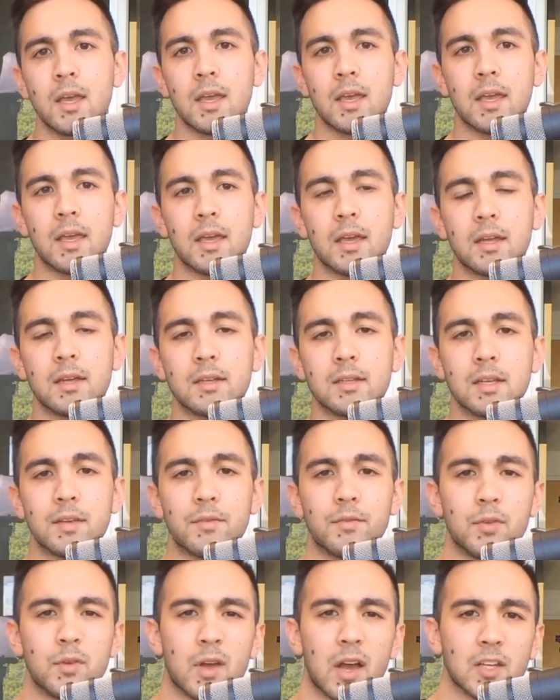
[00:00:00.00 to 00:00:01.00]
And if
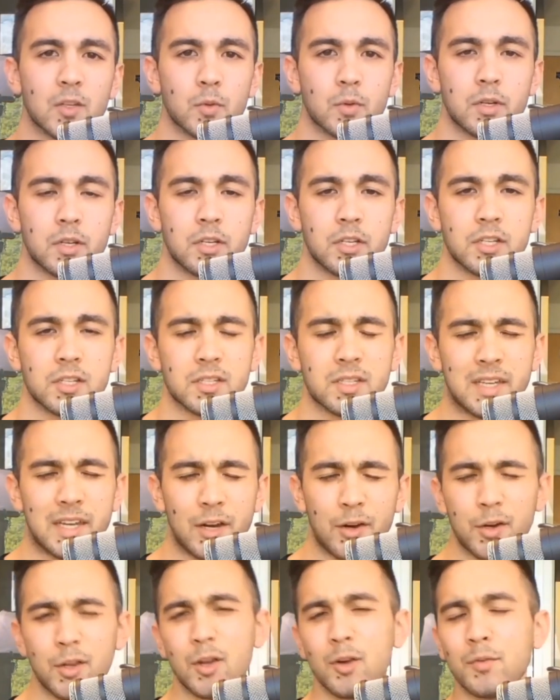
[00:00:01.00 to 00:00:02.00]
you guys were to just
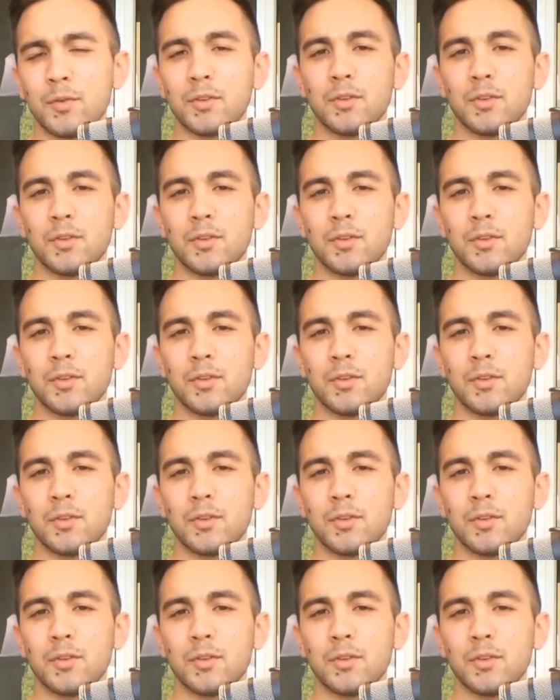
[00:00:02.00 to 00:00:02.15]
carry over